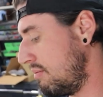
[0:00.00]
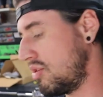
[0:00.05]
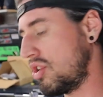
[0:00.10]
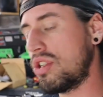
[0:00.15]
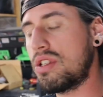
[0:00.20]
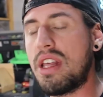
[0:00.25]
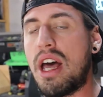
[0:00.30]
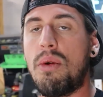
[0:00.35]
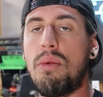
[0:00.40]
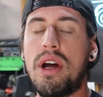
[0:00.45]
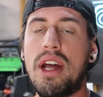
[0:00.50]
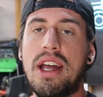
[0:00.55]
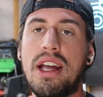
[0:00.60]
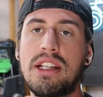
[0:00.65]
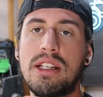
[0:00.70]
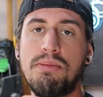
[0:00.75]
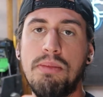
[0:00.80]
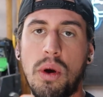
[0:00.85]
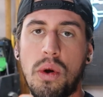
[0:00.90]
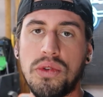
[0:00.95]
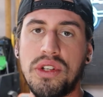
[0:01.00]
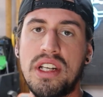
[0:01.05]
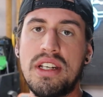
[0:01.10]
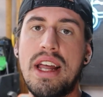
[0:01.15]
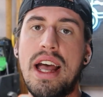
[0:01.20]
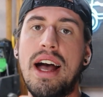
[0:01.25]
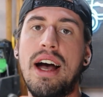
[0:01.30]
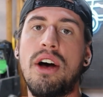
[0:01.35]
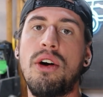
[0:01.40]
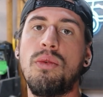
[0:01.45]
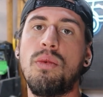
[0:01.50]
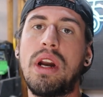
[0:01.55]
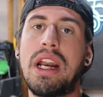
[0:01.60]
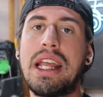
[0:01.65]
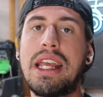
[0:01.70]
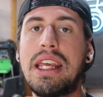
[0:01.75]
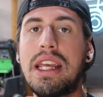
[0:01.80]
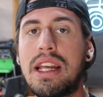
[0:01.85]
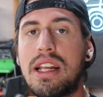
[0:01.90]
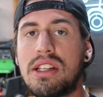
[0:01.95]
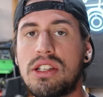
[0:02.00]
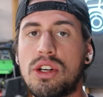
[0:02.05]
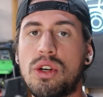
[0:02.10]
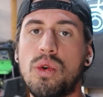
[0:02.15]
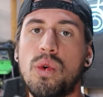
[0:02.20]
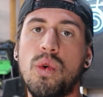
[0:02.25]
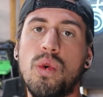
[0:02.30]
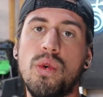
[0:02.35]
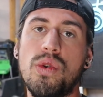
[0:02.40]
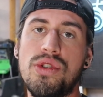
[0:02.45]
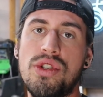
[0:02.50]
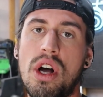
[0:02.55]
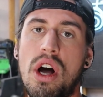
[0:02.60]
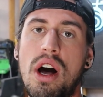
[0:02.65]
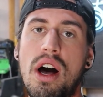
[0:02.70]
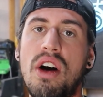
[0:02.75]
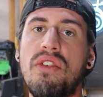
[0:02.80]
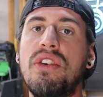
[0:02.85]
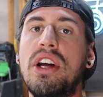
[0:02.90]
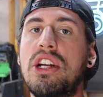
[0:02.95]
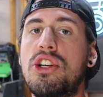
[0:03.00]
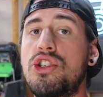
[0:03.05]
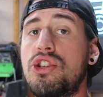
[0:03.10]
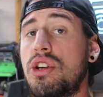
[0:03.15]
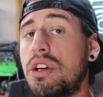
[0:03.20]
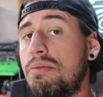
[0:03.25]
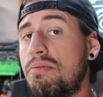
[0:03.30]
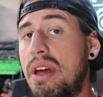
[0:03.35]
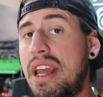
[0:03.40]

Just that way it's bolted down. When it heats and cools off, it should